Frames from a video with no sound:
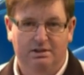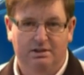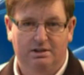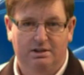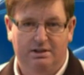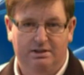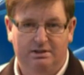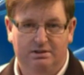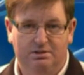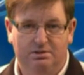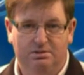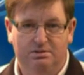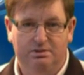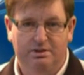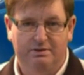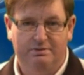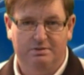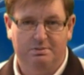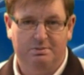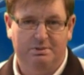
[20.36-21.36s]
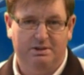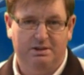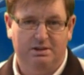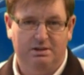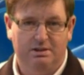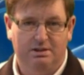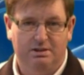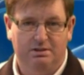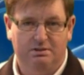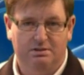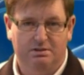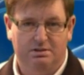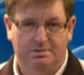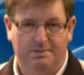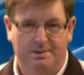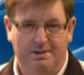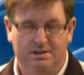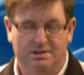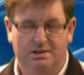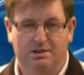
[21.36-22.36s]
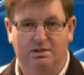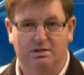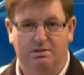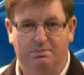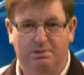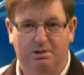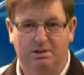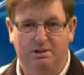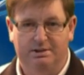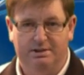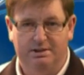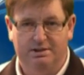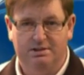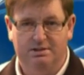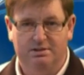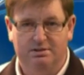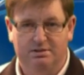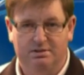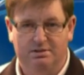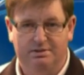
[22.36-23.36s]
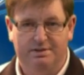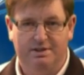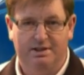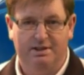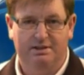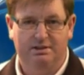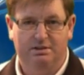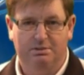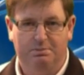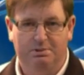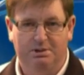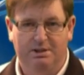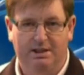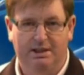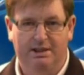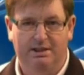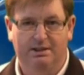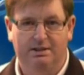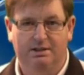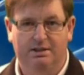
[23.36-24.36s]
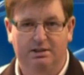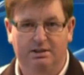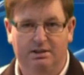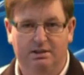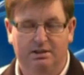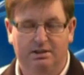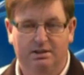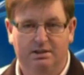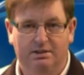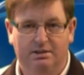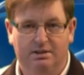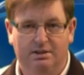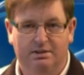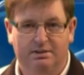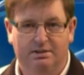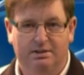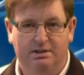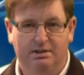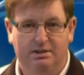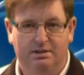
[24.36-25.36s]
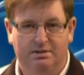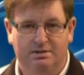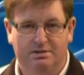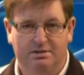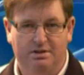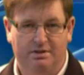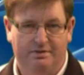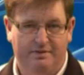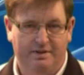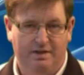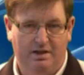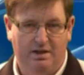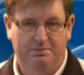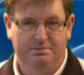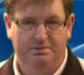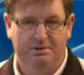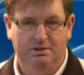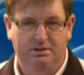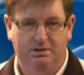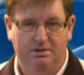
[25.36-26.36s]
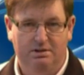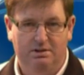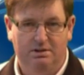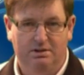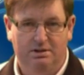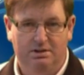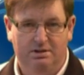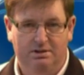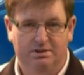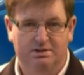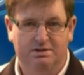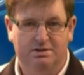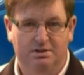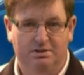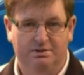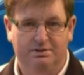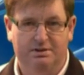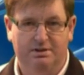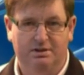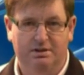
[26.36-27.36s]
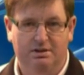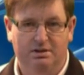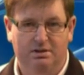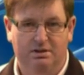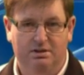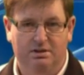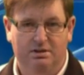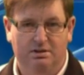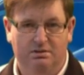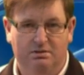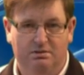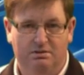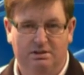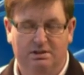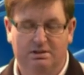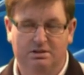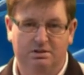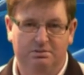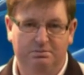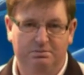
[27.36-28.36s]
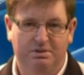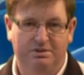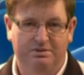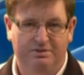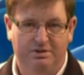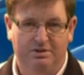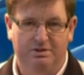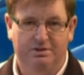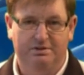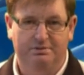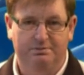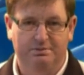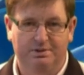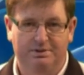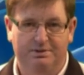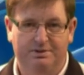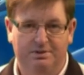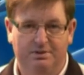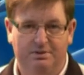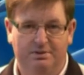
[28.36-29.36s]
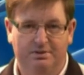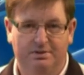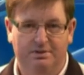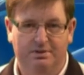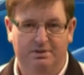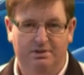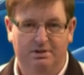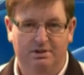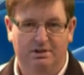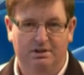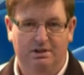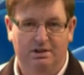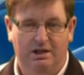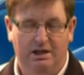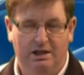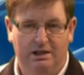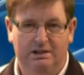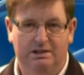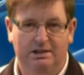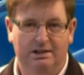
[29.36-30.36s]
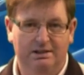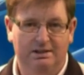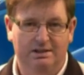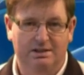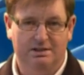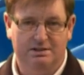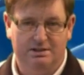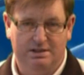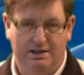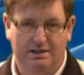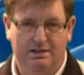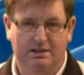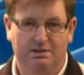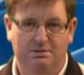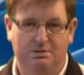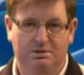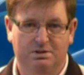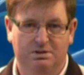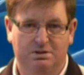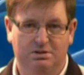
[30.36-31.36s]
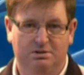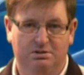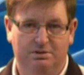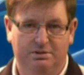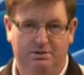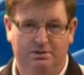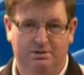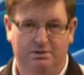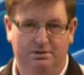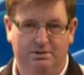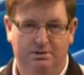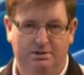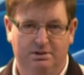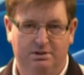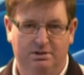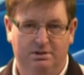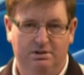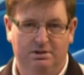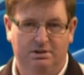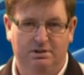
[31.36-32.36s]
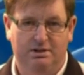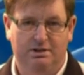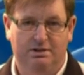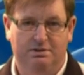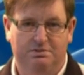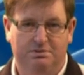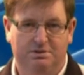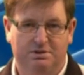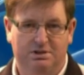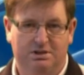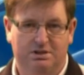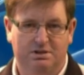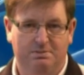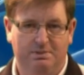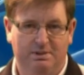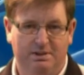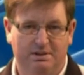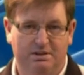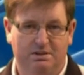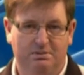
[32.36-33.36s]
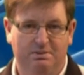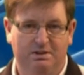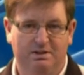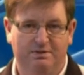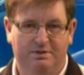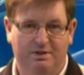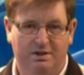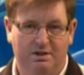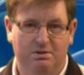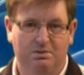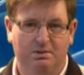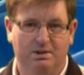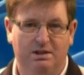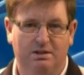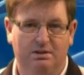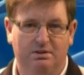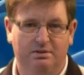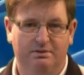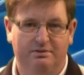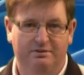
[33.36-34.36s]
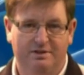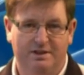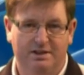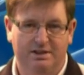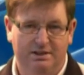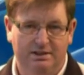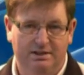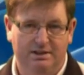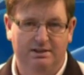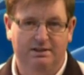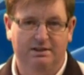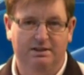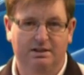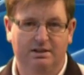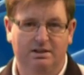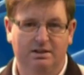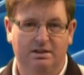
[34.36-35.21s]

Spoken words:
I know everybody, especially our politicians, are trying to pretend that there's nothing happening in this country. Well, that couldn't be further from the truth. I'll tell you exactly what's going on, and it was explained to me very well on Friday night